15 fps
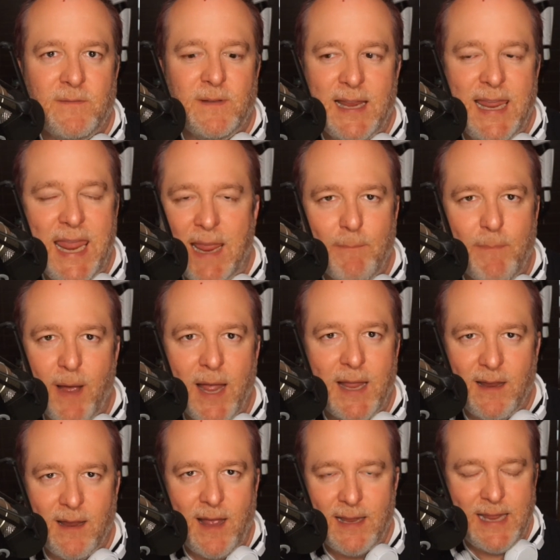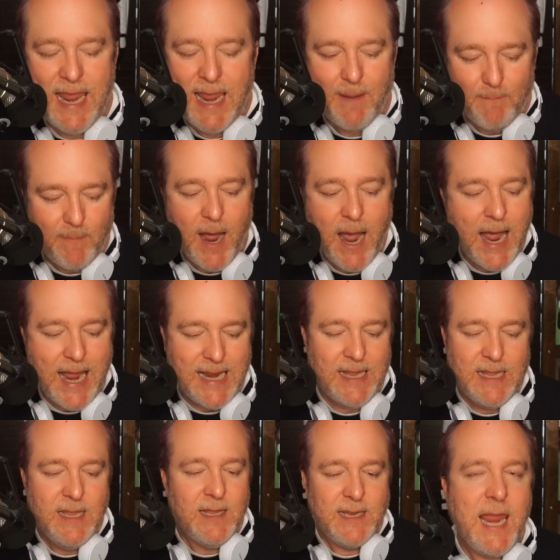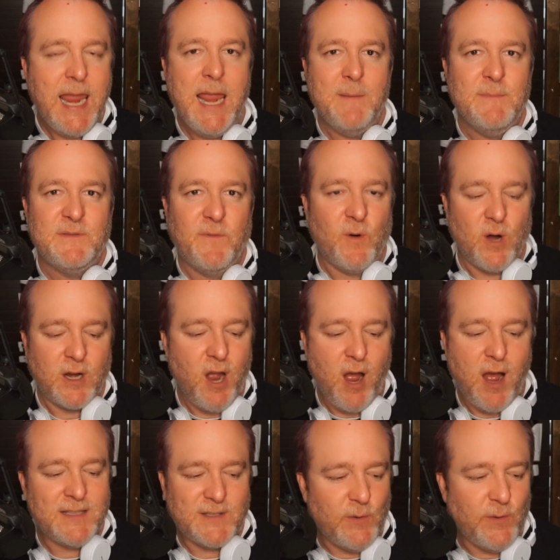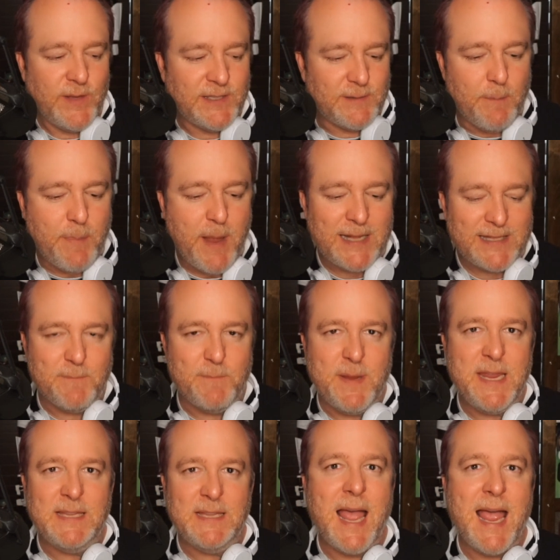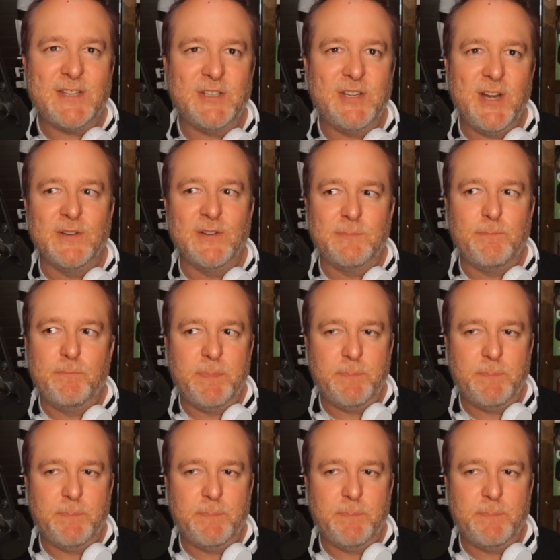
I can't buy games for a console that's about to be last year's